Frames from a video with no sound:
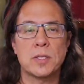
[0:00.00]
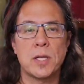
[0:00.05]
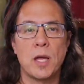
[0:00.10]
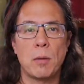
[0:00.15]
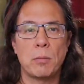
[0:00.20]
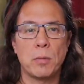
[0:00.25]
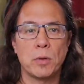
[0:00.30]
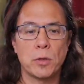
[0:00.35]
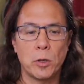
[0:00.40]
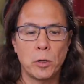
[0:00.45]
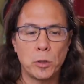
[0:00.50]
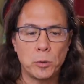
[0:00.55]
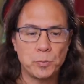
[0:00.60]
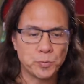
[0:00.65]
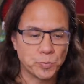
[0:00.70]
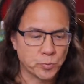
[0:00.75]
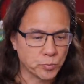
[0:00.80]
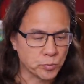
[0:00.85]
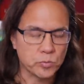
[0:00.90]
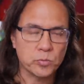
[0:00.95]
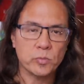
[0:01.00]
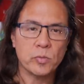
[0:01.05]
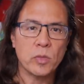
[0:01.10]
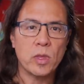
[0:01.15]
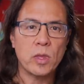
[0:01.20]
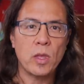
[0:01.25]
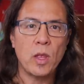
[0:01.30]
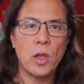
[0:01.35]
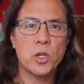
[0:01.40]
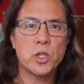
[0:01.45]
down below.
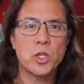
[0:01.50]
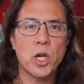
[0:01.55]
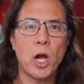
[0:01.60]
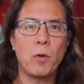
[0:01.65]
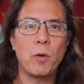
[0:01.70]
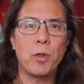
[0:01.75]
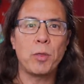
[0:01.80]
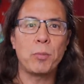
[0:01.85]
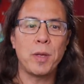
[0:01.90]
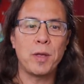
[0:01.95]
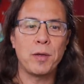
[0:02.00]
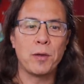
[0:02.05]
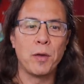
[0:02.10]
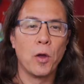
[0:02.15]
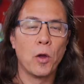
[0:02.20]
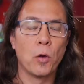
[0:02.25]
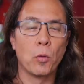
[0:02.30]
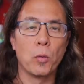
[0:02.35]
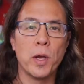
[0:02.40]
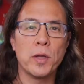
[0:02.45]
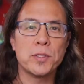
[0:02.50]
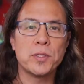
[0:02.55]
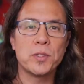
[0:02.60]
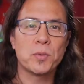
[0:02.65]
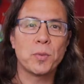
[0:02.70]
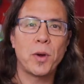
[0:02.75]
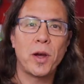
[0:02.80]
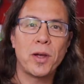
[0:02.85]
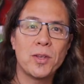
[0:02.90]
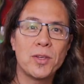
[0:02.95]
Share with me
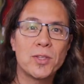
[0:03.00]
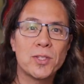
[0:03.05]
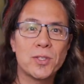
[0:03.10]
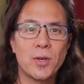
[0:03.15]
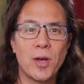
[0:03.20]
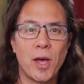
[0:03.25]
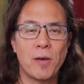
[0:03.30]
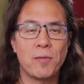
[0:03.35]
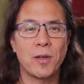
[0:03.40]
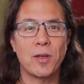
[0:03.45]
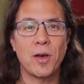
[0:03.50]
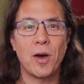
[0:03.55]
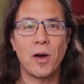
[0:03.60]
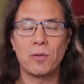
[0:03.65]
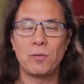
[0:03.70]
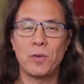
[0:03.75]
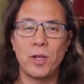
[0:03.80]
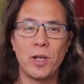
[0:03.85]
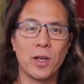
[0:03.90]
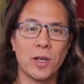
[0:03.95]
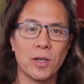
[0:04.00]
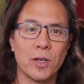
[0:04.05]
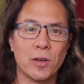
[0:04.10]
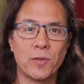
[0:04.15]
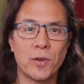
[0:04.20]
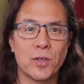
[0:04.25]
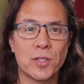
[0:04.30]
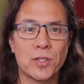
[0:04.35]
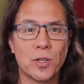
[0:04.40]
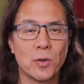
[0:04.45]
reasons why you still haven't gone vegan.
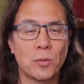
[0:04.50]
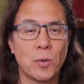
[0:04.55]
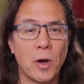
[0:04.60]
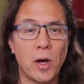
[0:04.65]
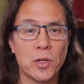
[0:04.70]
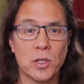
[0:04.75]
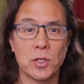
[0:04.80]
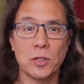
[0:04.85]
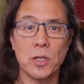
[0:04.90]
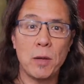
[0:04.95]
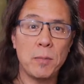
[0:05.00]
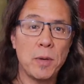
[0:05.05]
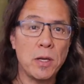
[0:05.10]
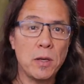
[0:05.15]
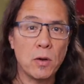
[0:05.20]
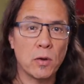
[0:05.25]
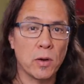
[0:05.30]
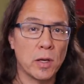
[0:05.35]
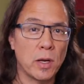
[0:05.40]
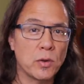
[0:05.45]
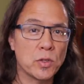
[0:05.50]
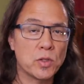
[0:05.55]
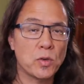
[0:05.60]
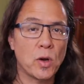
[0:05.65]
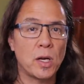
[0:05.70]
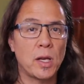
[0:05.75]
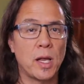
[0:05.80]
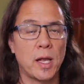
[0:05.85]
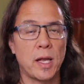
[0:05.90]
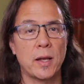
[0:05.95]
If you're still watching, let me know and I'll
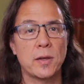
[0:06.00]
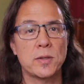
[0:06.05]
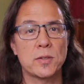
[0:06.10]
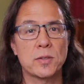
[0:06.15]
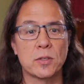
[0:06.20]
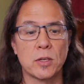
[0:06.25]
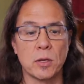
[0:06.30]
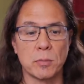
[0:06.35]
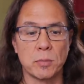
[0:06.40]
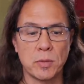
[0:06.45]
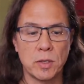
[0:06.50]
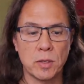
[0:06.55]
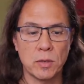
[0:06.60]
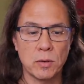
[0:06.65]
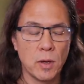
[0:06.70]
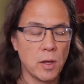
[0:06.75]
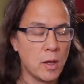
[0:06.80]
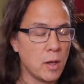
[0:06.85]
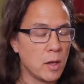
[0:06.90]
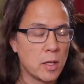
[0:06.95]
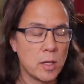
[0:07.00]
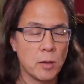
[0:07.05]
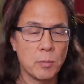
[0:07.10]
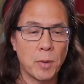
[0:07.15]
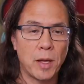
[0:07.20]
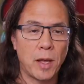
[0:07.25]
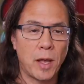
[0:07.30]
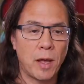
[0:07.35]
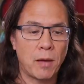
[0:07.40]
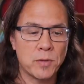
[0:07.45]
try to answer them. You know, you
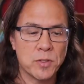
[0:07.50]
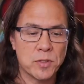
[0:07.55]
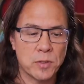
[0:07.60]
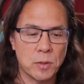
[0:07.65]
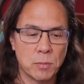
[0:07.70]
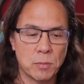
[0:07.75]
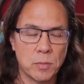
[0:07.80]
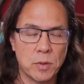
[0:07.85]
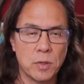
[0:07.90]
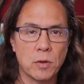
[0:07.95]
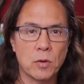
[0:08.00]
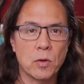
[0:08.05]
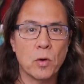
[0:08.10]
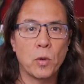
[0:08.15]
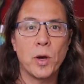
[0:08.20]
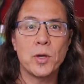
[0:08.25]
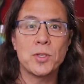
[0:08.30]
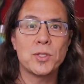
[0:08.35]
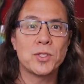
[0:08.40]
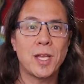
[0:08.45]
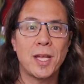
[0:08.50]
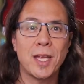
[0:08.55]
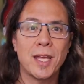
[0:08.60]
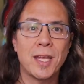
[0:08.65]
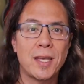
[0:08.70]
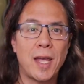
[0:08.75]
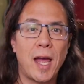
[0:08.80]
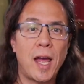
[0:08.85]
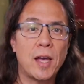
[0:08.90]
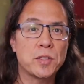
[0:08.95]
might have some, you know, questions I
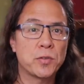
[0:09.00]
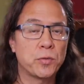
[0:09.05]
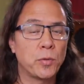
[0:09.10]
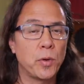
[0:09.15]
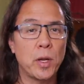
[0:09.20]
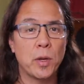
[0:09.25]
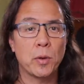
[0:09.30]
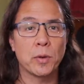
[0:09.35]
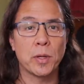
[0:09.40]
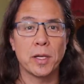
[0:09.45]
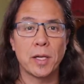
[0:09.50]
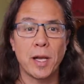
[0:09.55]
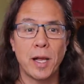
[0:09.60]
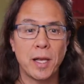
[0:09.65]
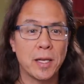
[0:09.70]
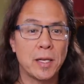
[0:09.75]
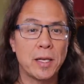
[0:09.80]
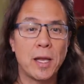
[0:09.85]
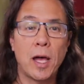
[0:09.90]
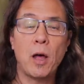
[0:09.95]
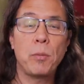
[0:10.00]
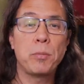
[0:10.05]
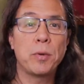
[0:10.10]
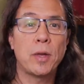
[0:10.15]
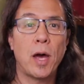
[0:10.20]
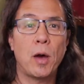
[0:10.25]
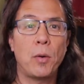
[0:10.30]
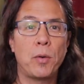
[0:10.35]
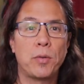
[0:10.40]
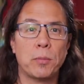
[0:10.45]
get asked frequently and I can help
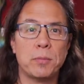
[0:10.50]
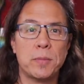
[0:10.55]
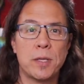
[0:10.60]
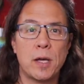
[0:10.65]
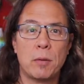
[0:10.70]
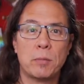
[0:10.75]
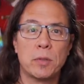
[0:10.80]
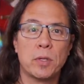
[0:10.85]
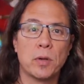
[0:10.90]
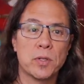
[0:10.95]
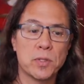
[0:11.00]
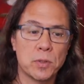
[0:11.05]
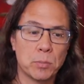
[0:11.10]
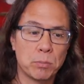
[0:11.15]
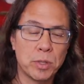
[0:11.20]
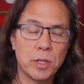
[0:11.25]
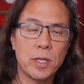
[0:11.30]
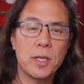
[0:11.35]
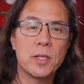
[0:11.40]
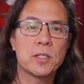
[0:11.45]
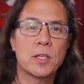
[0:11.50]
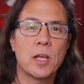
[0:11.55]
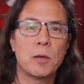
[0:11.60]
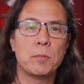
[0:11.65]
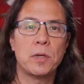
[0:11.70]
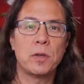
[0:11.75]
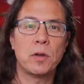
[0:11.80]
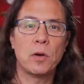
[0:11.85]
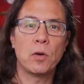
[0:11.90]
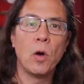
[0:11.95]
you out with them down below. So please let
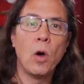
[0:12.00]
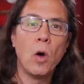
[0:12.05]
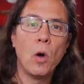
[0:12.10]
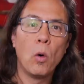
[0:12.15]
me know